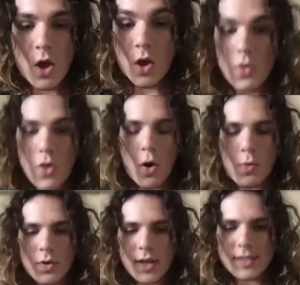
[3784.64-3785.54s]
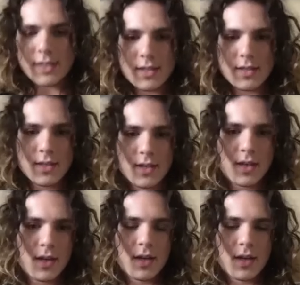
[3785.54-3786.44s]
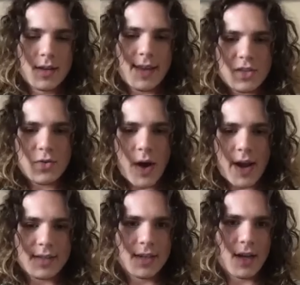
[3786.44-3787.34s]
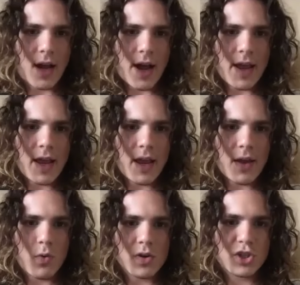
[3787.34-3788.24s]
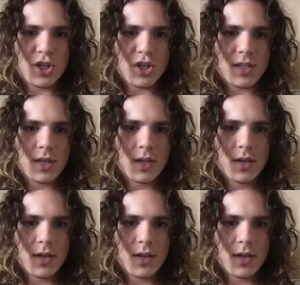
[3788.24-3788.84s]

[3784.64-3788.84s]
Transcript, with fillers: No, bro, that's that's great. I was. We had fun, Yeah.